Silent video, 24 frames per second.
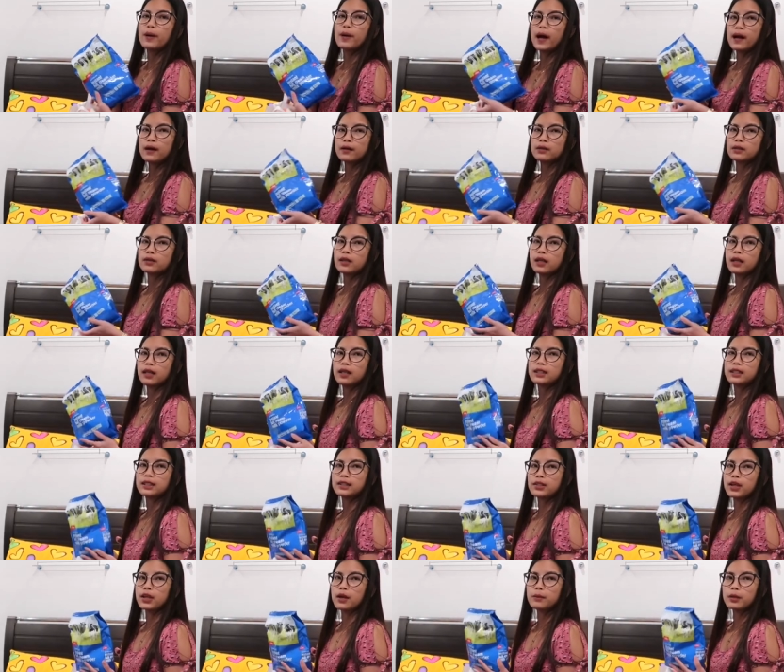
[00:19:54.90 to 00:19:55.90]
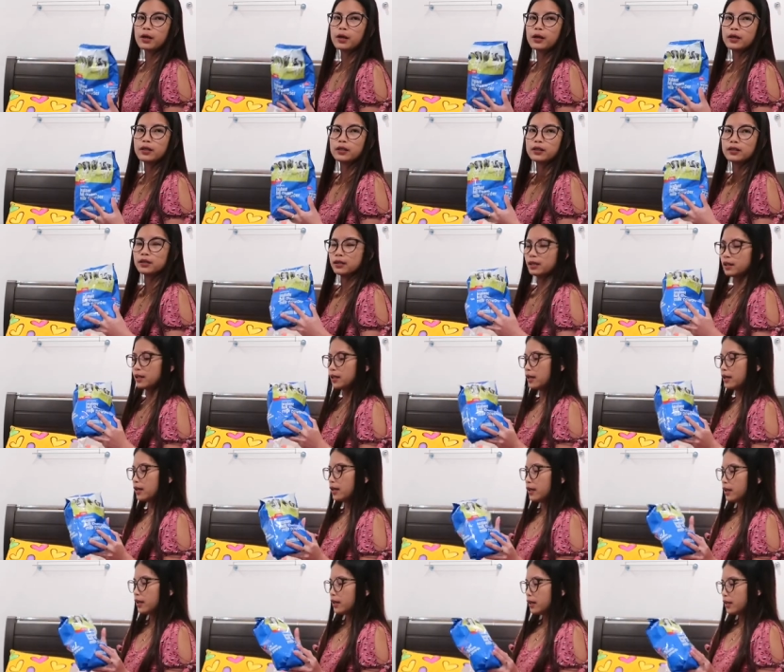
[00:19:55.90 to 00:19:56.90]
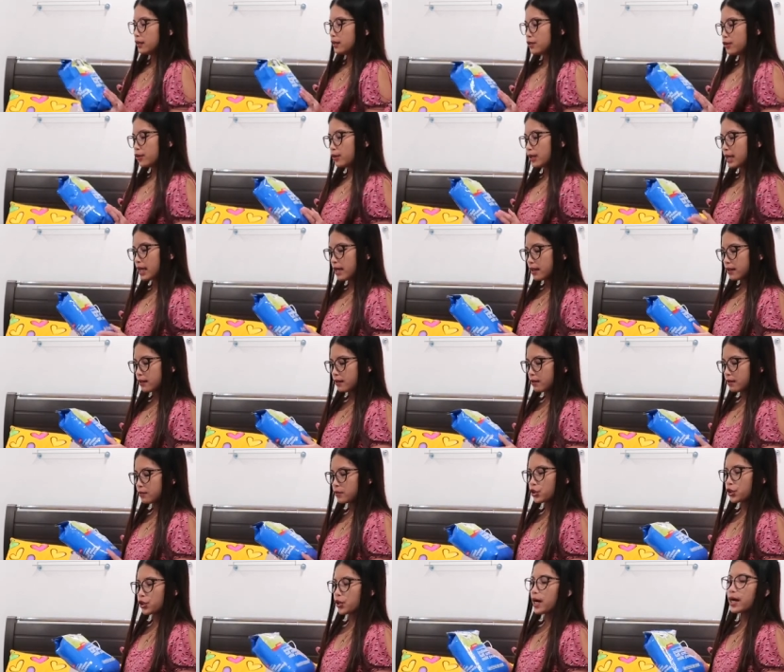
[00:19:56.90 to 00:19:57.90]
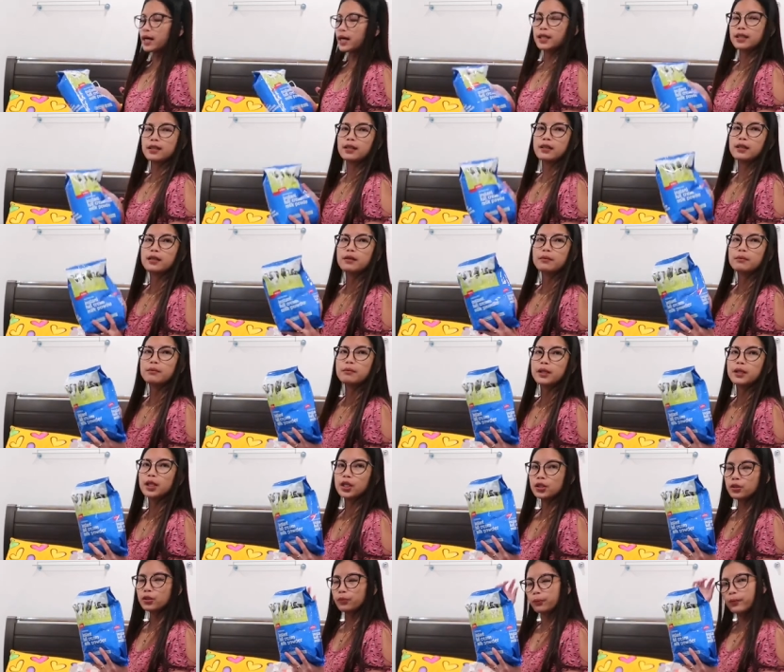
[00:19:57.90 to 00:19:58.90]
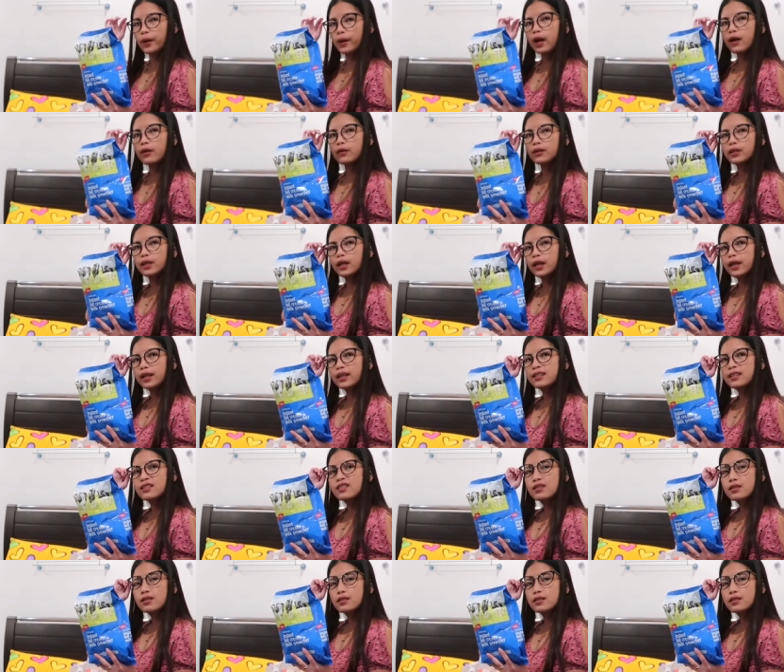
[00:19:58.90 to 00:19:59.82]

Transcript: powder. So I'm going to let them try the milk powder. It's